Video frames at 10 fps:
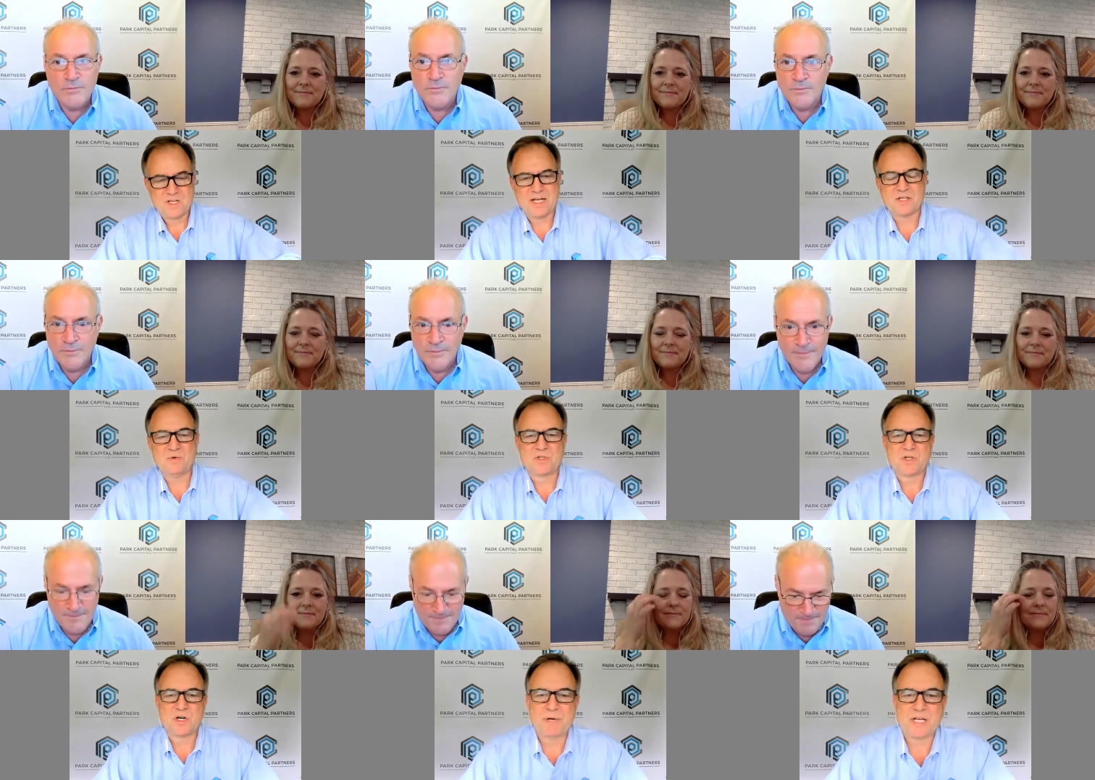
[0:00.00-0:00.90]
Speaker 1: as you
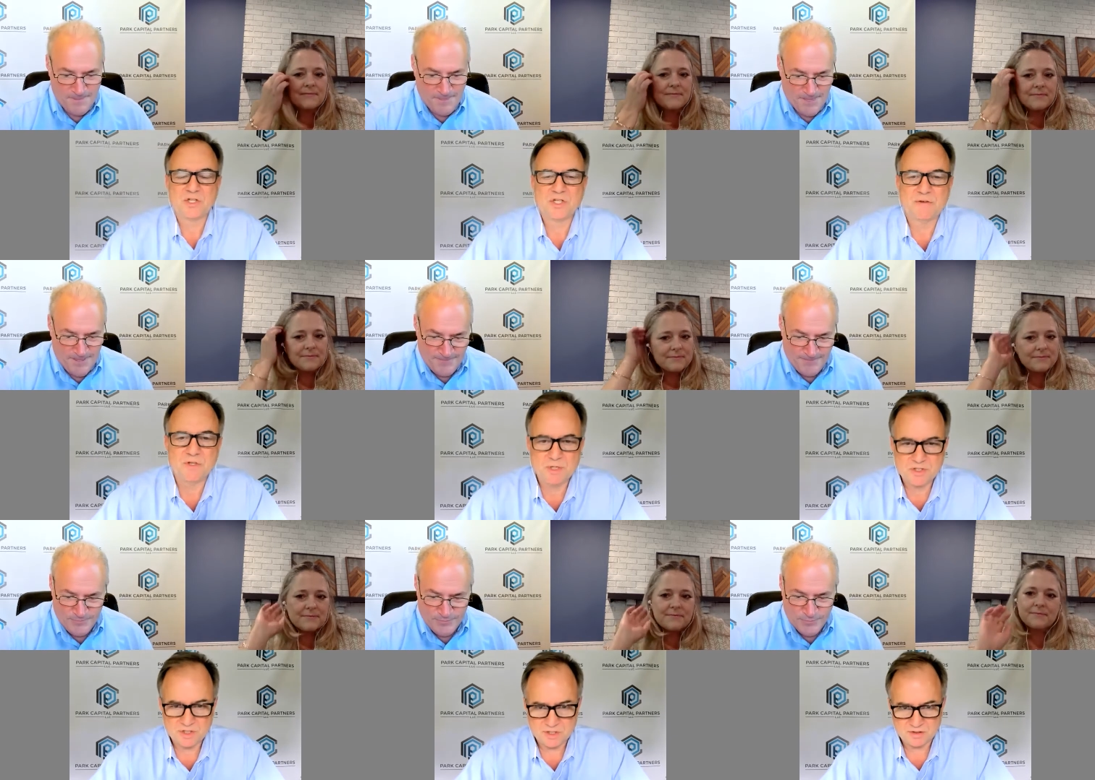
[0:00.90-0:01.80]
started making the shift you
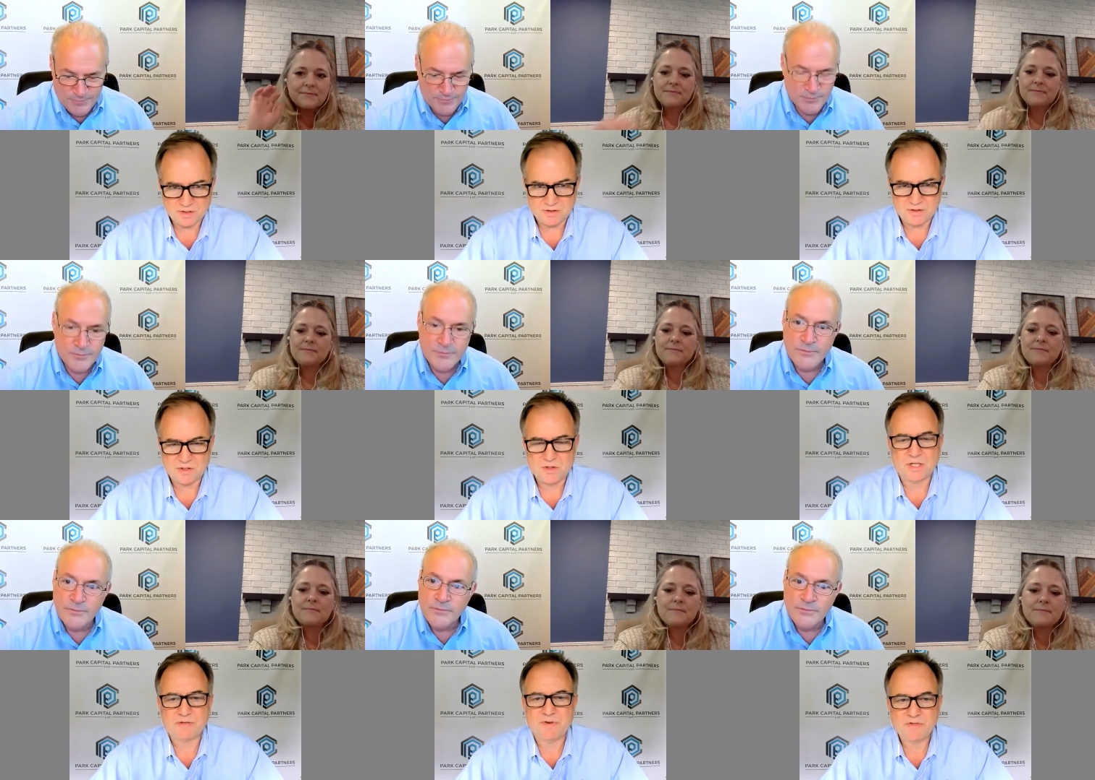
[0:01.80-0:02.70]
mentioned that
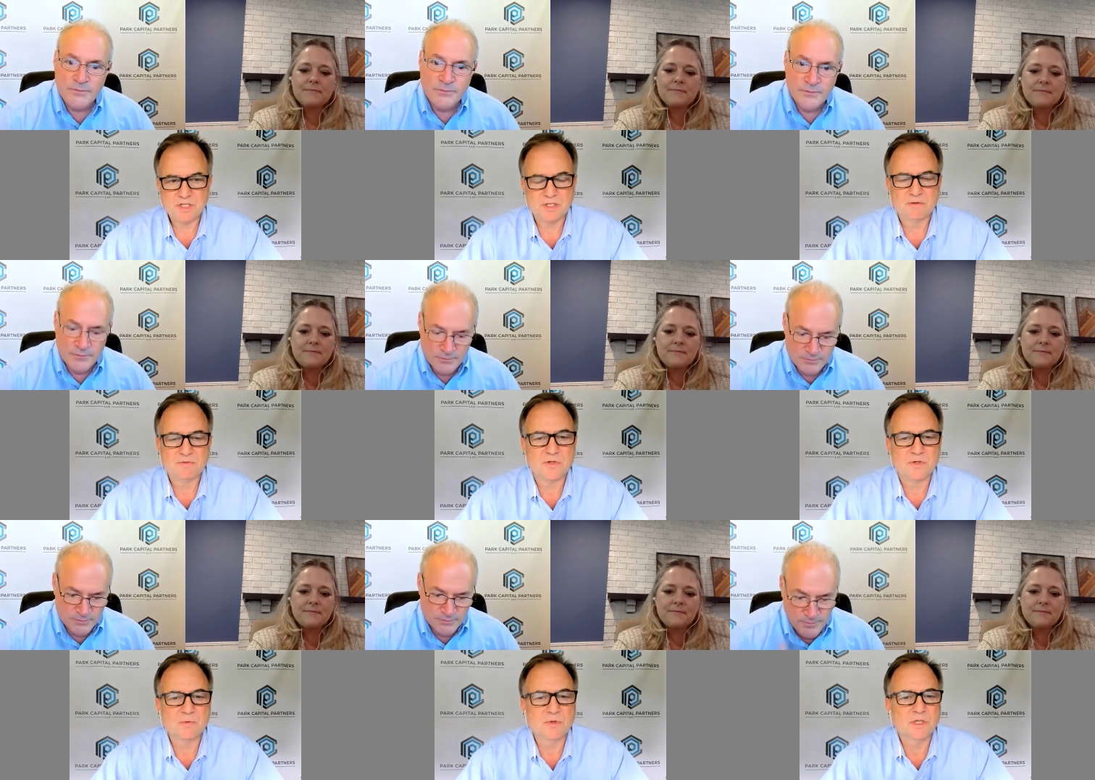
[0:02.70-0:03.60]
2015 the
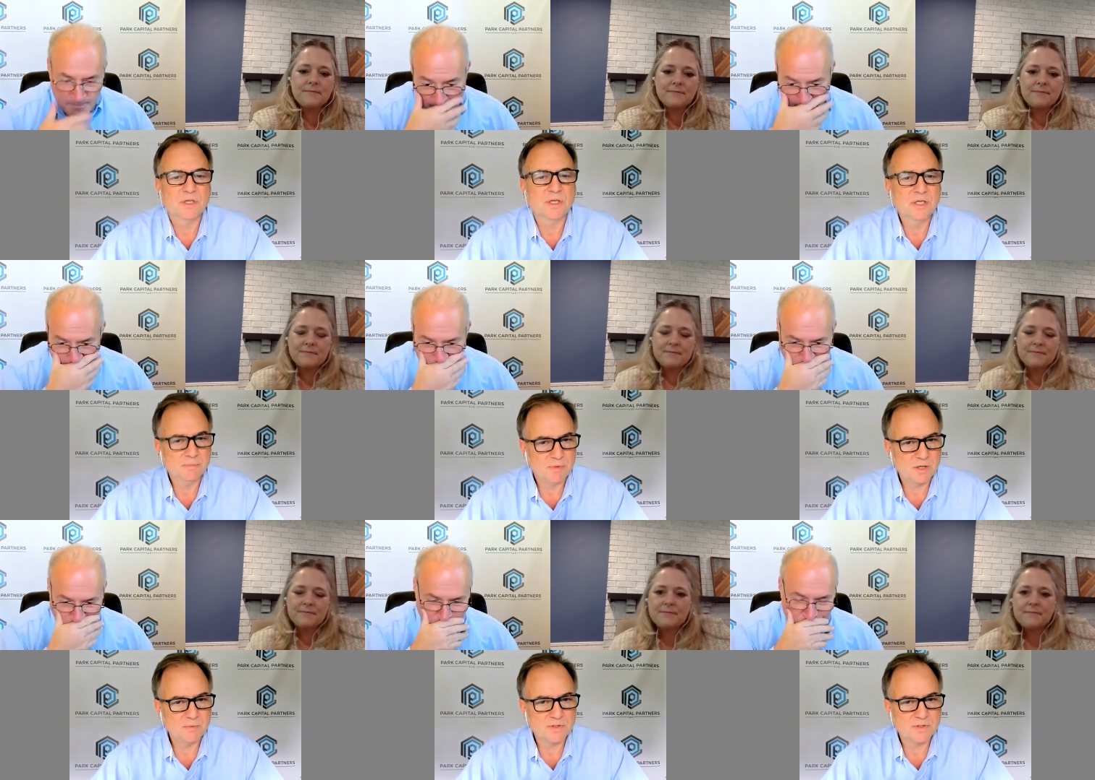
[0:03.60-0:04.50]
first one you
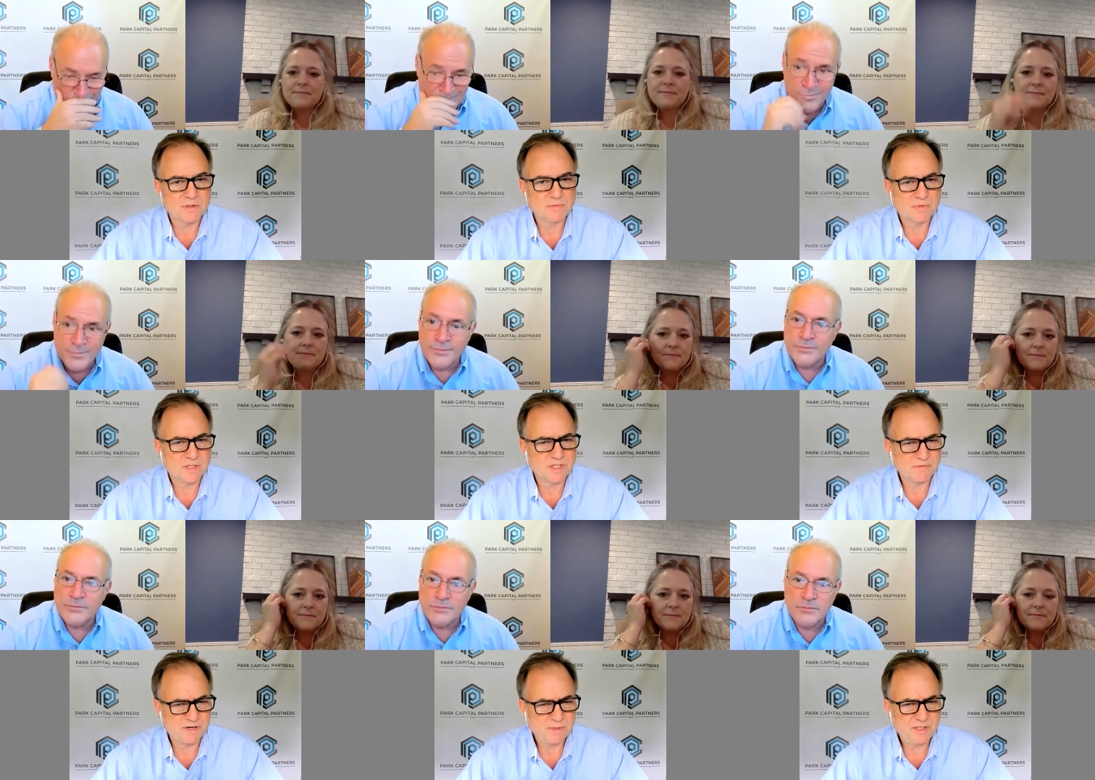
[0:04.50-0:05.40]
bought was a, a single
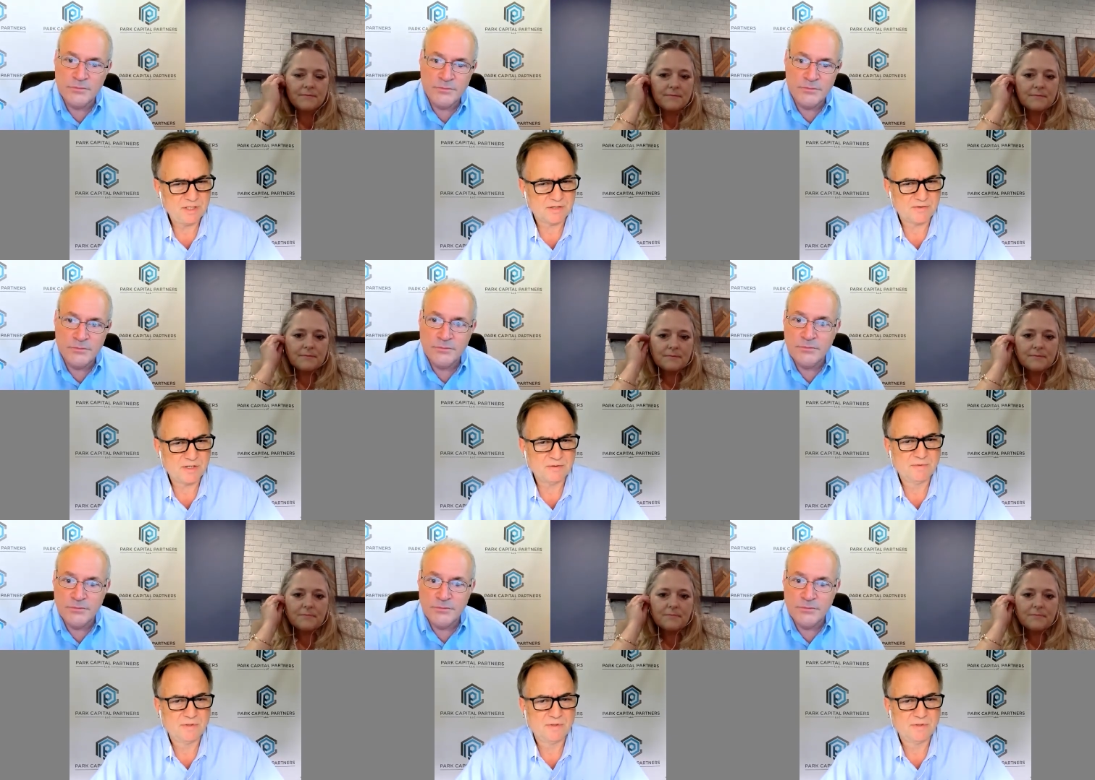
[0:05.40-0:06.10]
family is that right